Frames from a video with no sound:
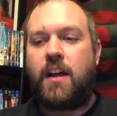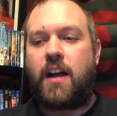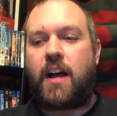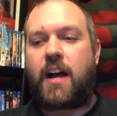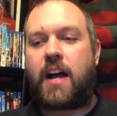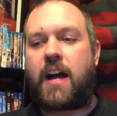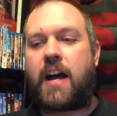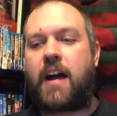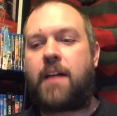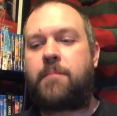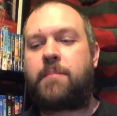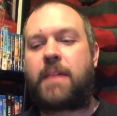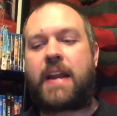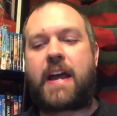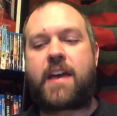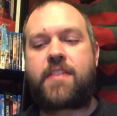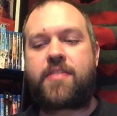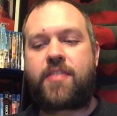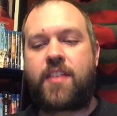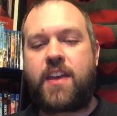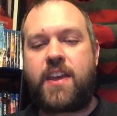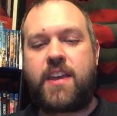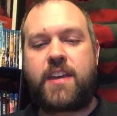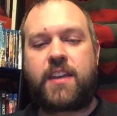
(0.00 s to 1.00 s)
uh, but I
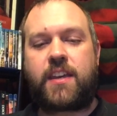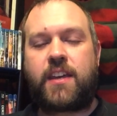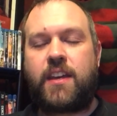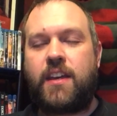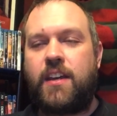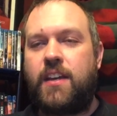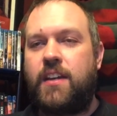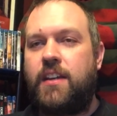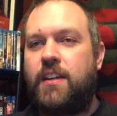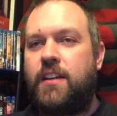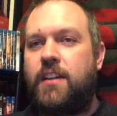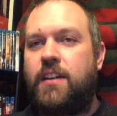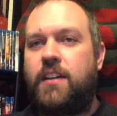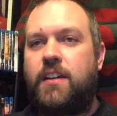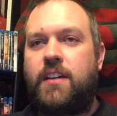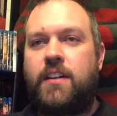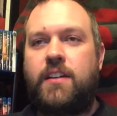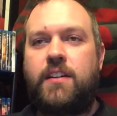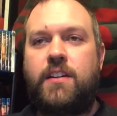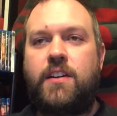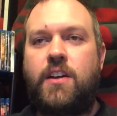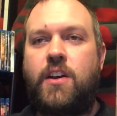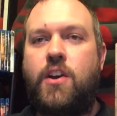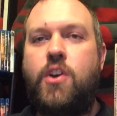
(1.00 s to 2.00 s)
think
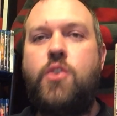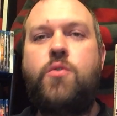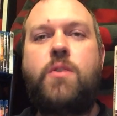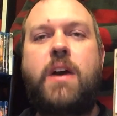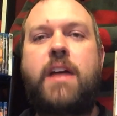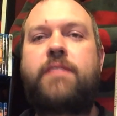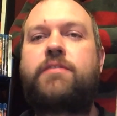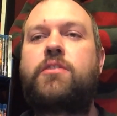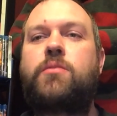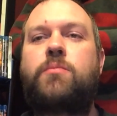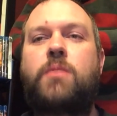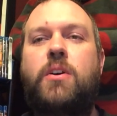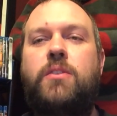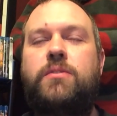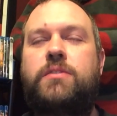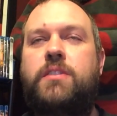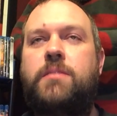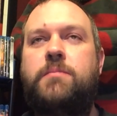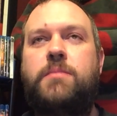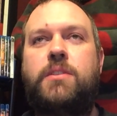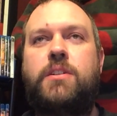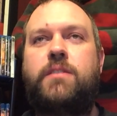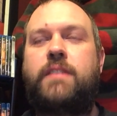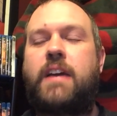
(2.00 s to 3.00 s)
whoever wrote
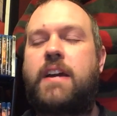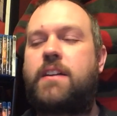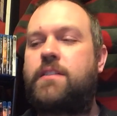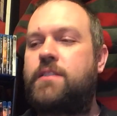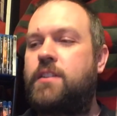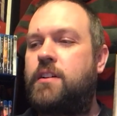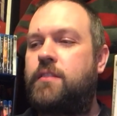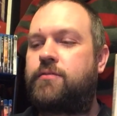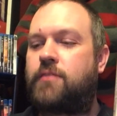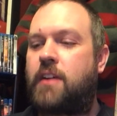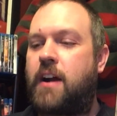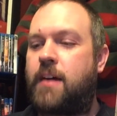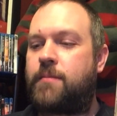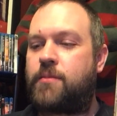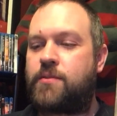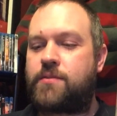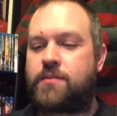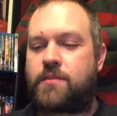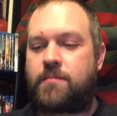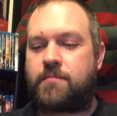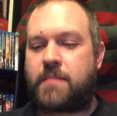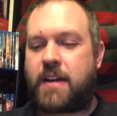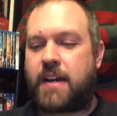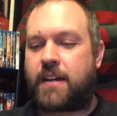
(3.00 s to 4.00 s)
the movie, I don't know if
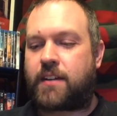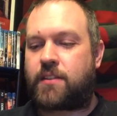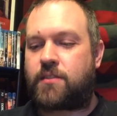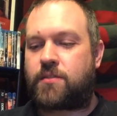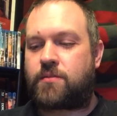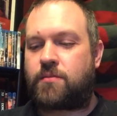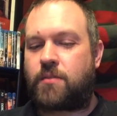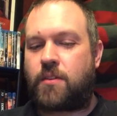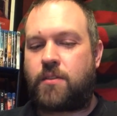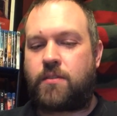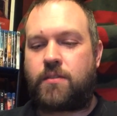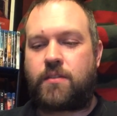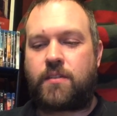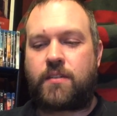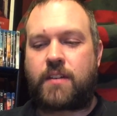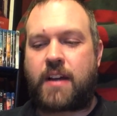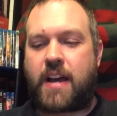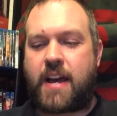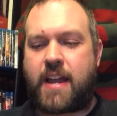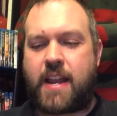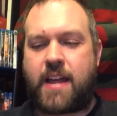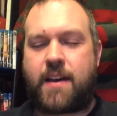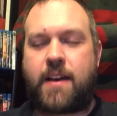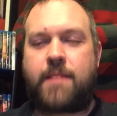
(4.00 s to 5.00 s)
Robert Zemeckis wrote it or
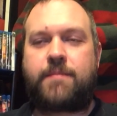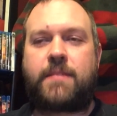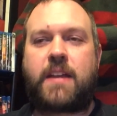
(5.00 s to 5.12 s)
not.